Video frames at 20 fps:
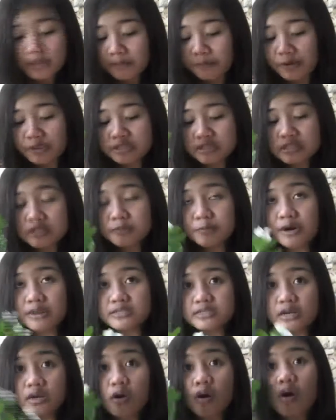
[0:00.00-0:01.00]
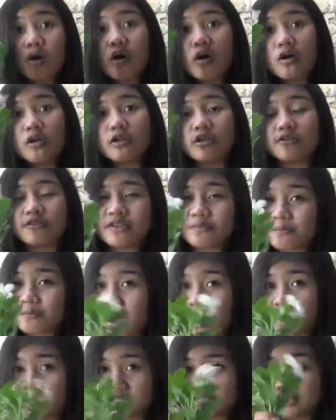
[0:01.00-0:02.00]
Poisonous parts are all of the
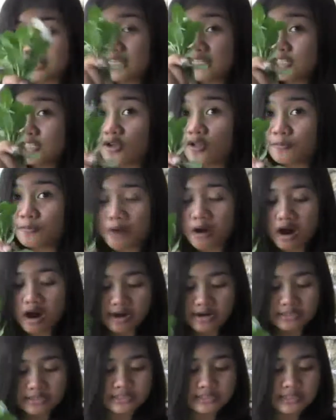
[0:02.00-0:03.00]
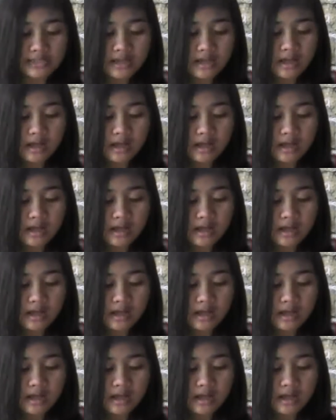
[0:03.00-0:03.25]
parts. It's all parts.